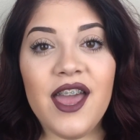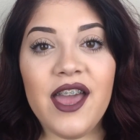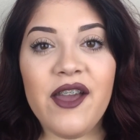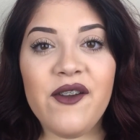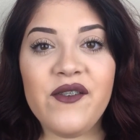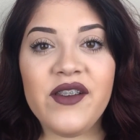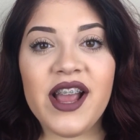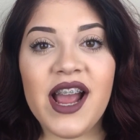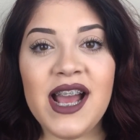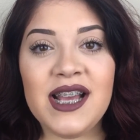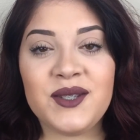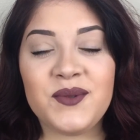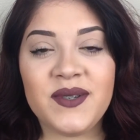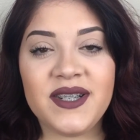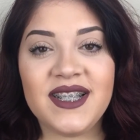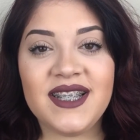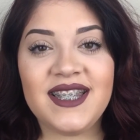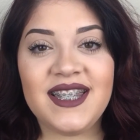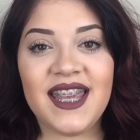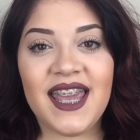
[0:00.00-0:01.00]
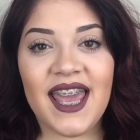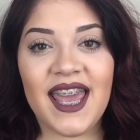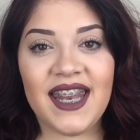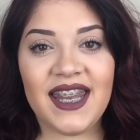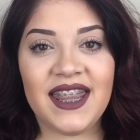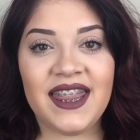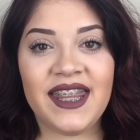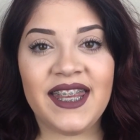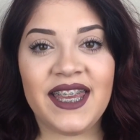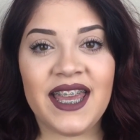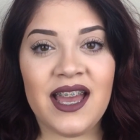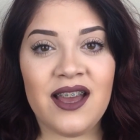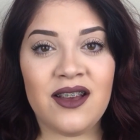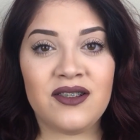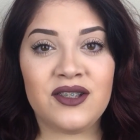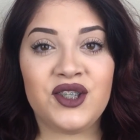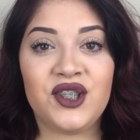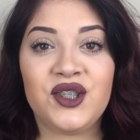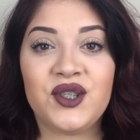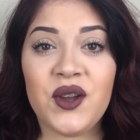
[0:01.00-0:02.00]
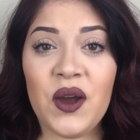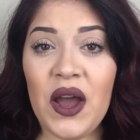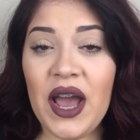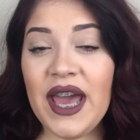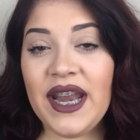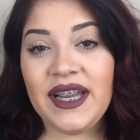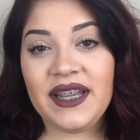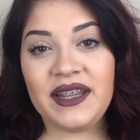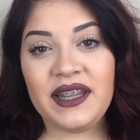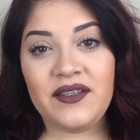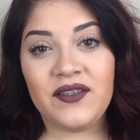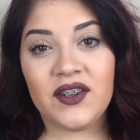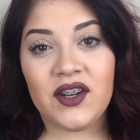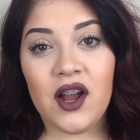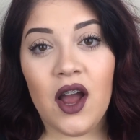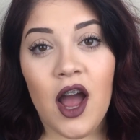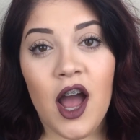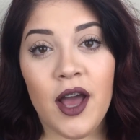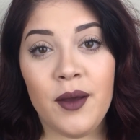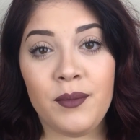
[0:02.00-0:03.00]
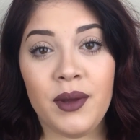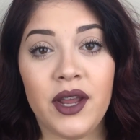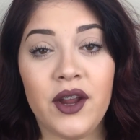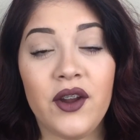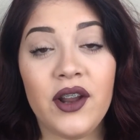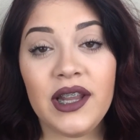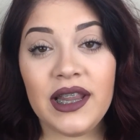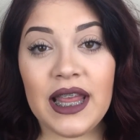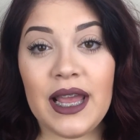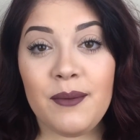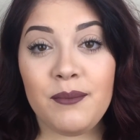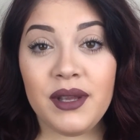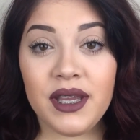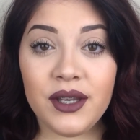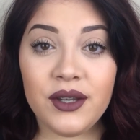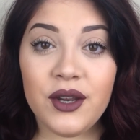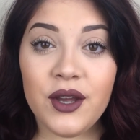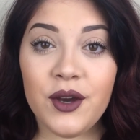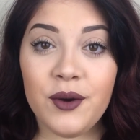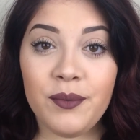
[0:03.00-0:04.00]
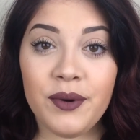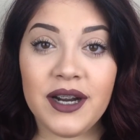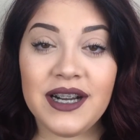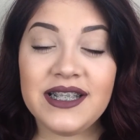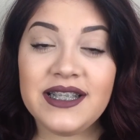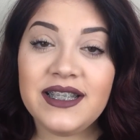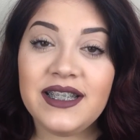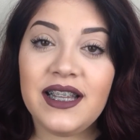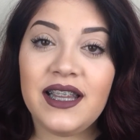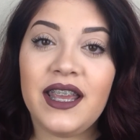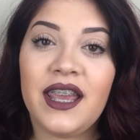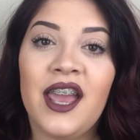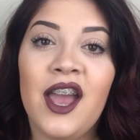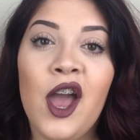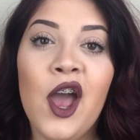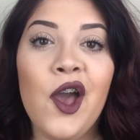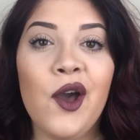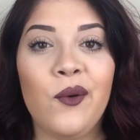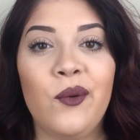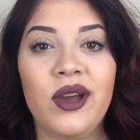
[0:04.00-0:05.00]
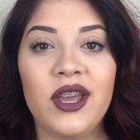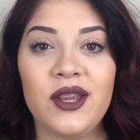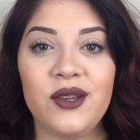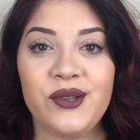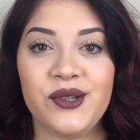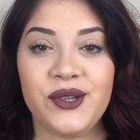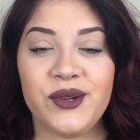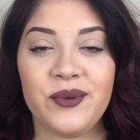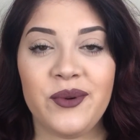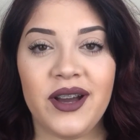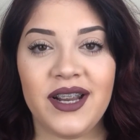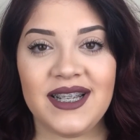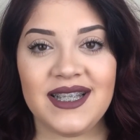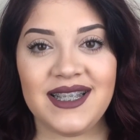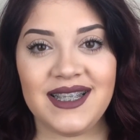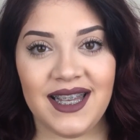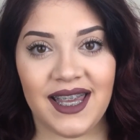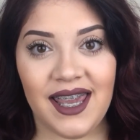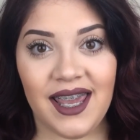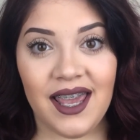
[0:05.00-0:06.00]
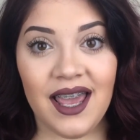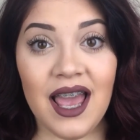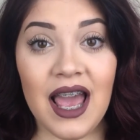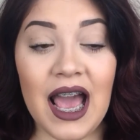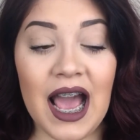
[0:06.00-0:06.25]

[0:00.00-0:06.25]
If you guys want to see anything else, just go ahead and leave a comment or let me know personally what you do want to see.